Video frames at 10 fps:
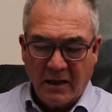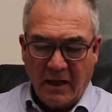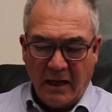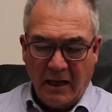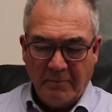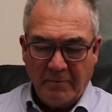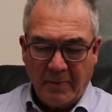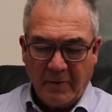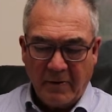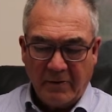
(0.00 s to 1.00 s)

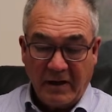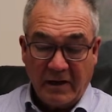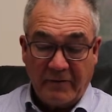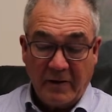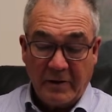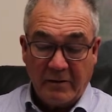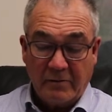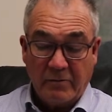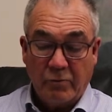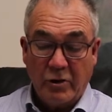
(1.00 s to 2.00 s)
We've done a fair bit
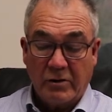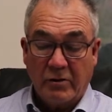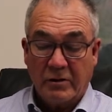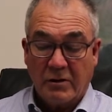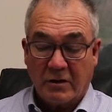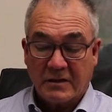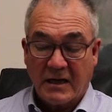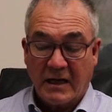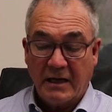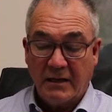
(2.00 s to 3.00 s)
of work on cost
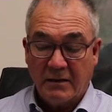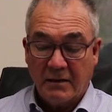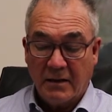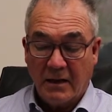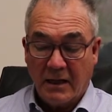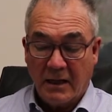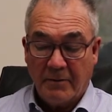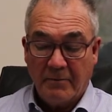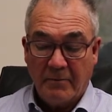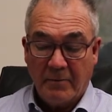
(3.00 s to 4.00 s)
cutting
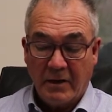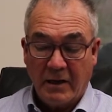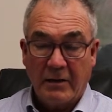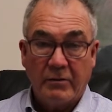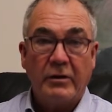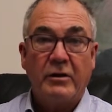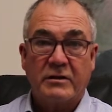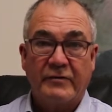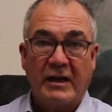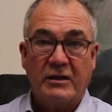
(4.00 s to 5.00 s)
and the
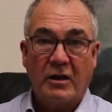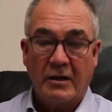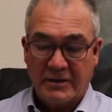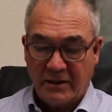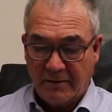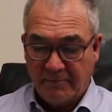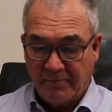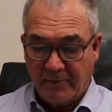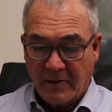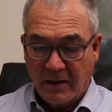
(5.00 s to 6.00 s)
use of technology,
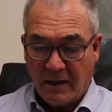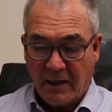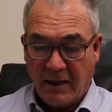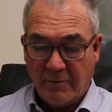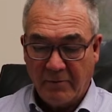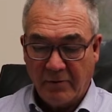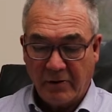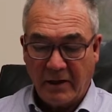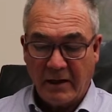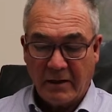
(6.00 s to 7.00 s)

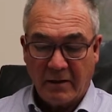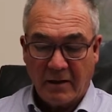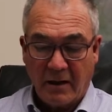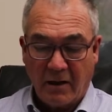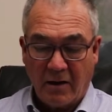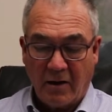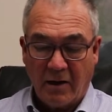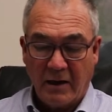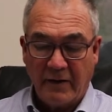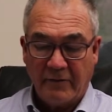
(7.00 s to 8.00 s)
looking at
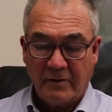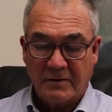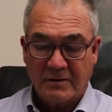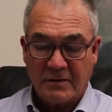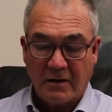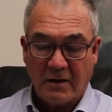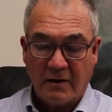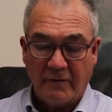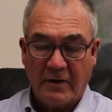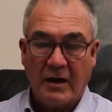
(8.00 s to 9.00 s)
higher levels
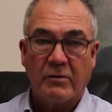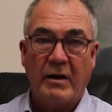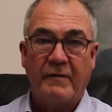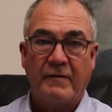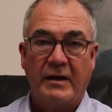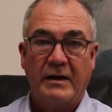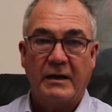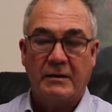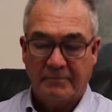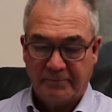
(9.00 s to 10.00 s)
of grant
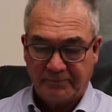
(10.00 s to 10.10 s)
funding.